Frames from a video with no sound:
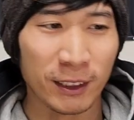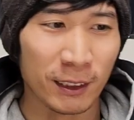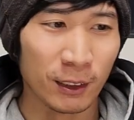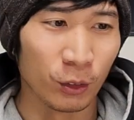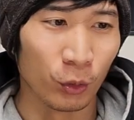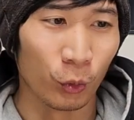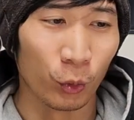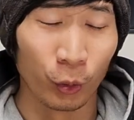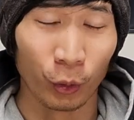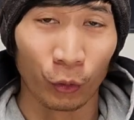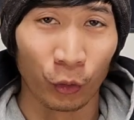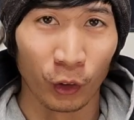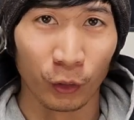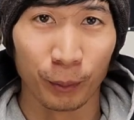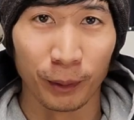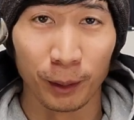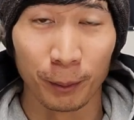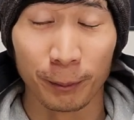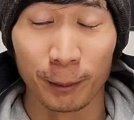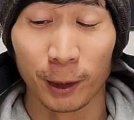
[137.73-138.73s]
or
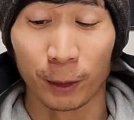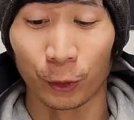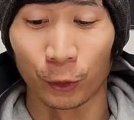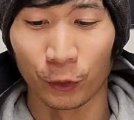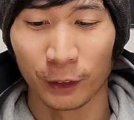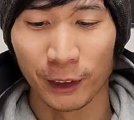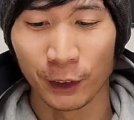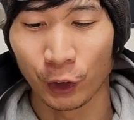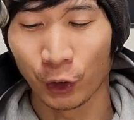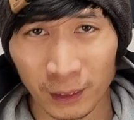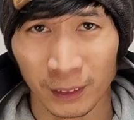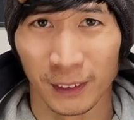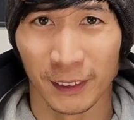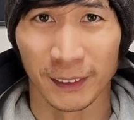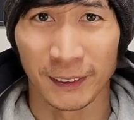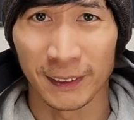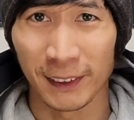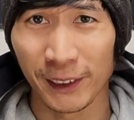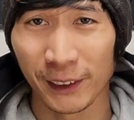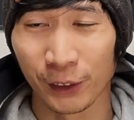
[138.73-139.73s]
12mm wrench.
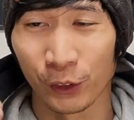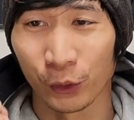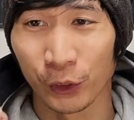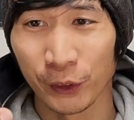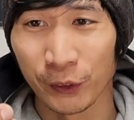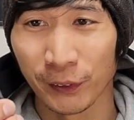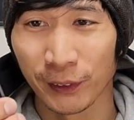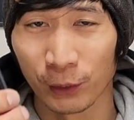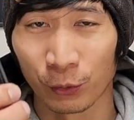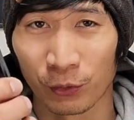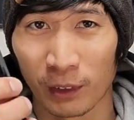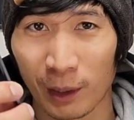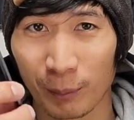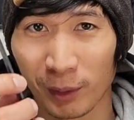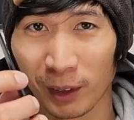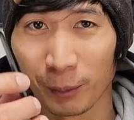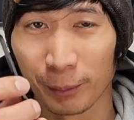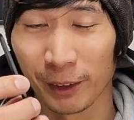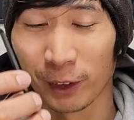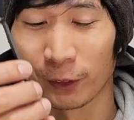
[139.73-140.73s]
Instead, you'll use a
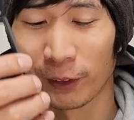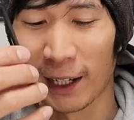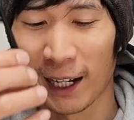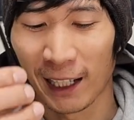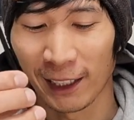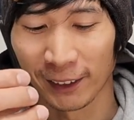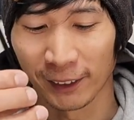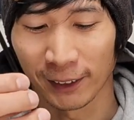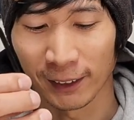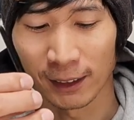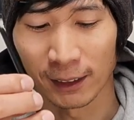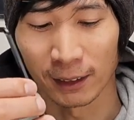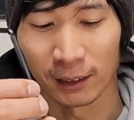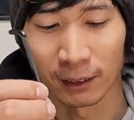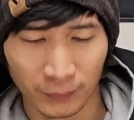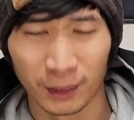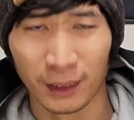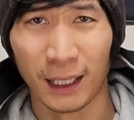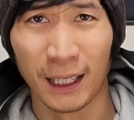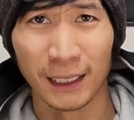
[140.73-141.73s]
5mm Allen key.
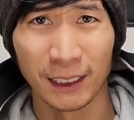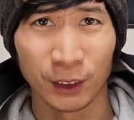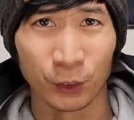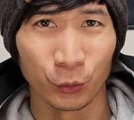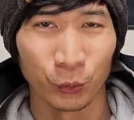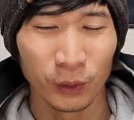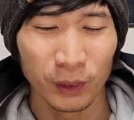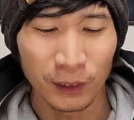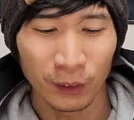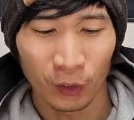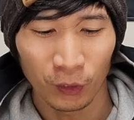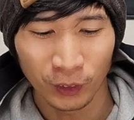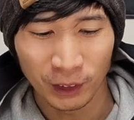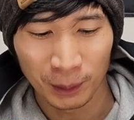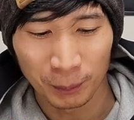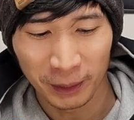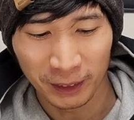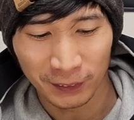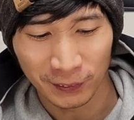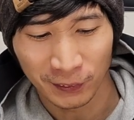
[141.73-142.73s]
And it's really hard to
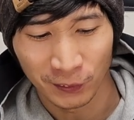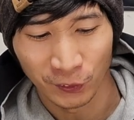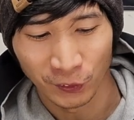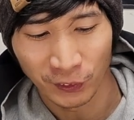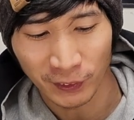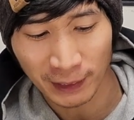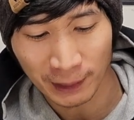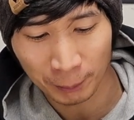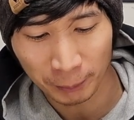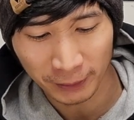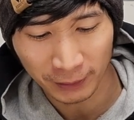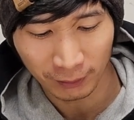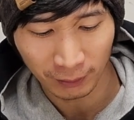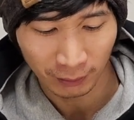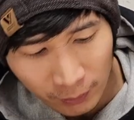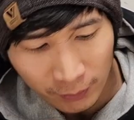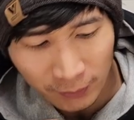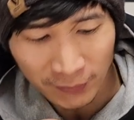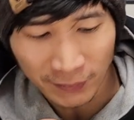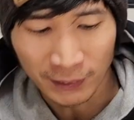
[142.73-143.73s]
make this adjustment.
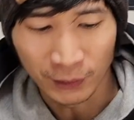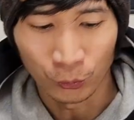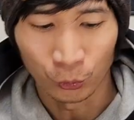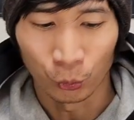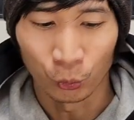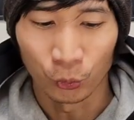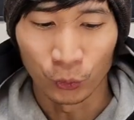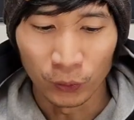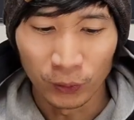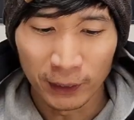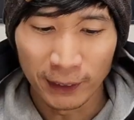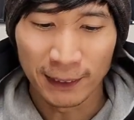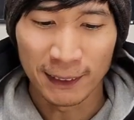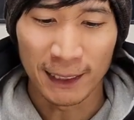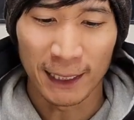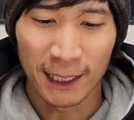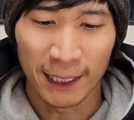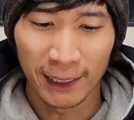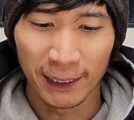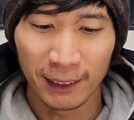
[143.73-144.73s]
This is really
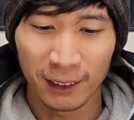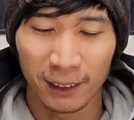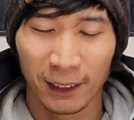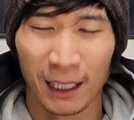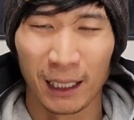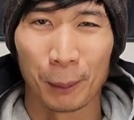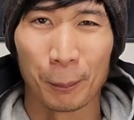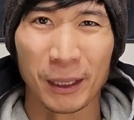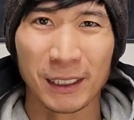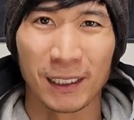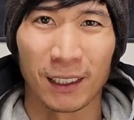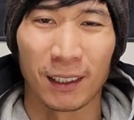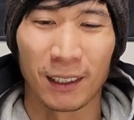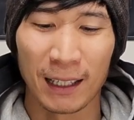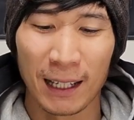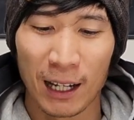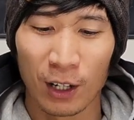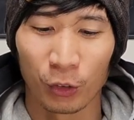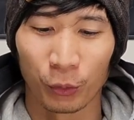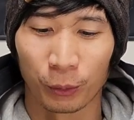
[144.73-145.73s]
tight and it makes a
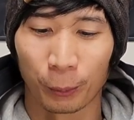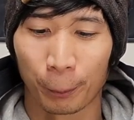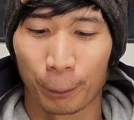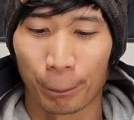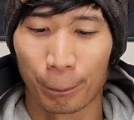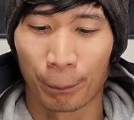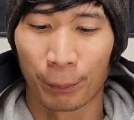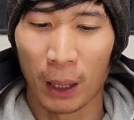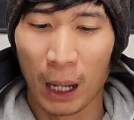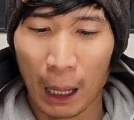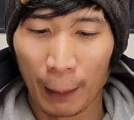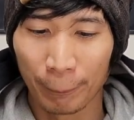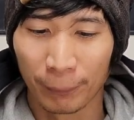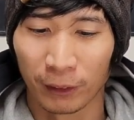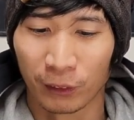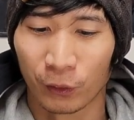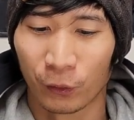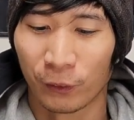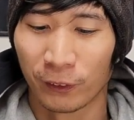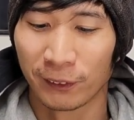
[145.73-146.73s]
loud popping
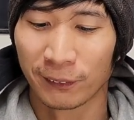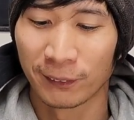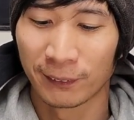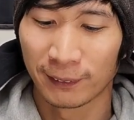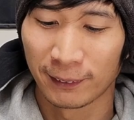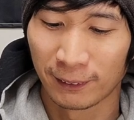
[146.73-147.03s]
noise.